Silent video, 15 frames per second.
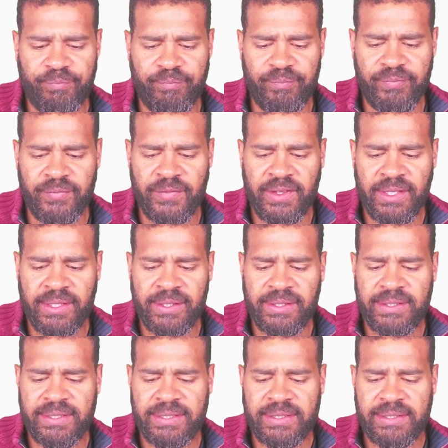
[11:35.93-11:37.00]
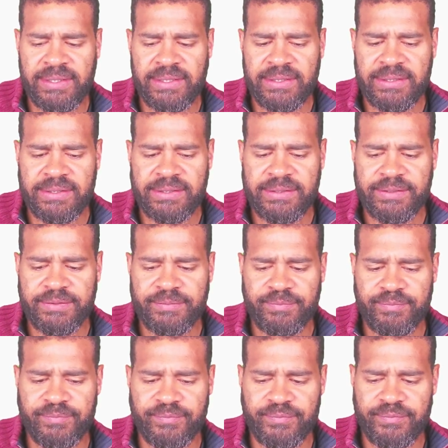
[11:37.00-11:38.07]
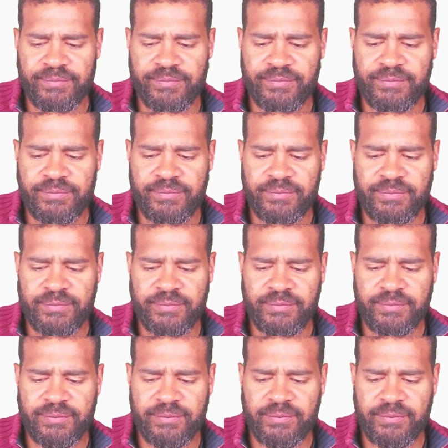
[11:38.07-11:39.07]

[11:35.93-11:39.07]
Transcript: (silence)